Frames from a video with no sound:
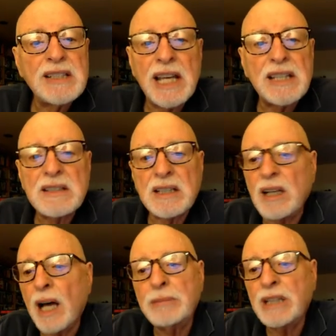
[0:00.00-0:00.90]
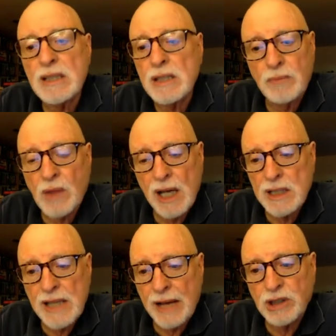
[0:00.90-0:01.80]
say it's the communism that
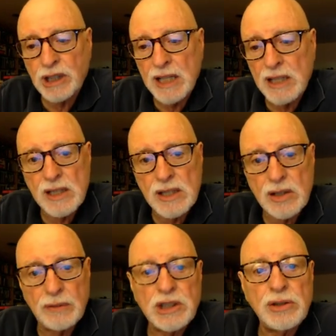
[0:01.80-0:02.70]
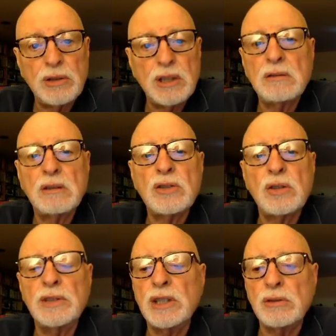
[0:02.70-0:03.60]
is advocated in the Soviet Union. The
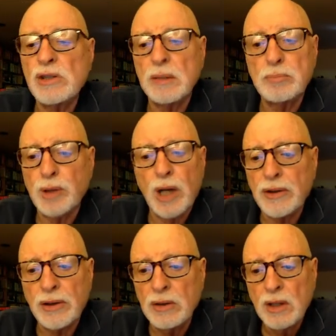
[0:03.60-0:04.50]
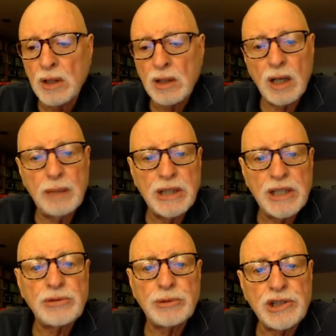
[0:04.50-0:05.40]
Soviet Union is a brother
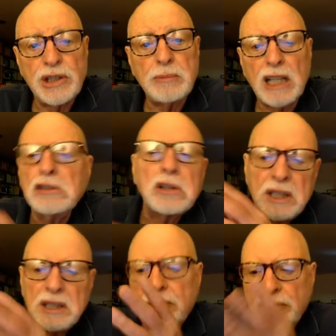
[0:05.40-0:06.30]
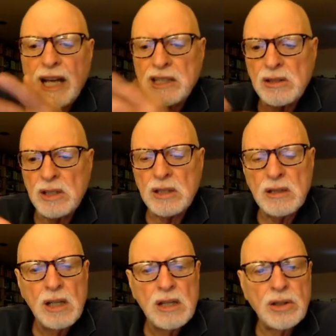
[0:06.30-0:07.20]
communist regime. They look, in effect, to
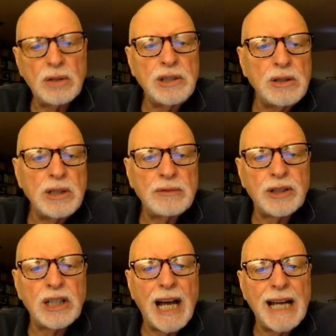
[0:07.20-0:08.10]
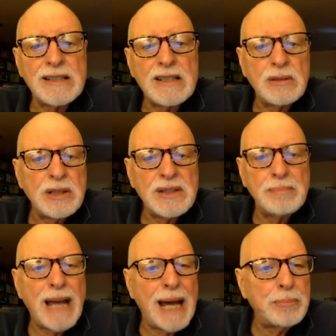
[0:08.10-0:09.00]
the Soviet Union for guidance. So here's a
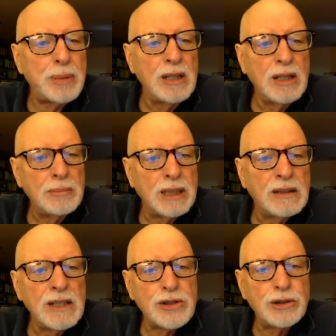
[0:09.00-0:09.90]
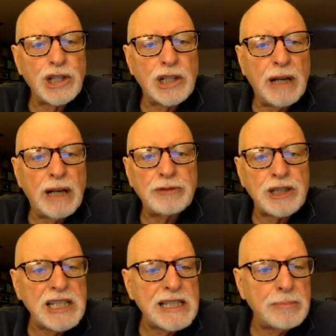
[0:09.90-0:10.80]
map, been uh, searching around for a
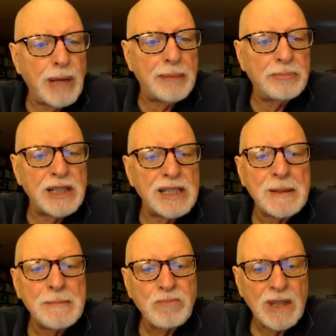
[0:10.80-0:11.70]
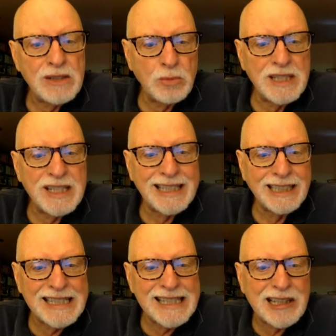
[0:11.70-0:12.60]
decent map for this. This one
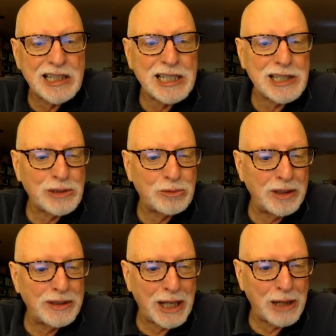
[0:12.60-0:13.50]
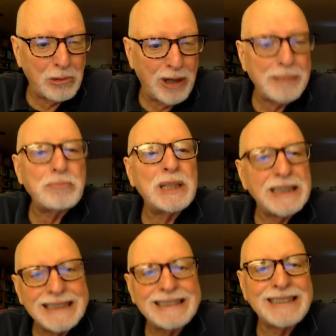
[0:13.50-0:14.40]
still isn't the decent one that I want, but
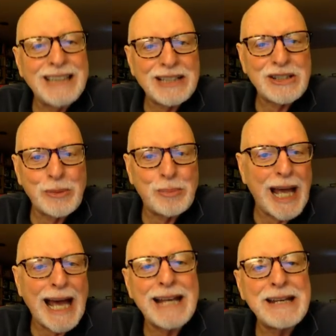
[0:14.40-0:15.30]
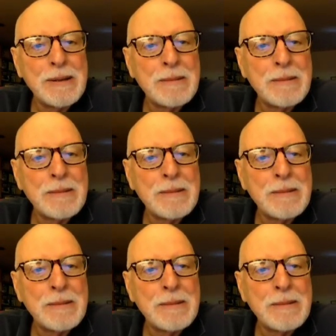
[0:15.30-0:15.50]
it's not so bad.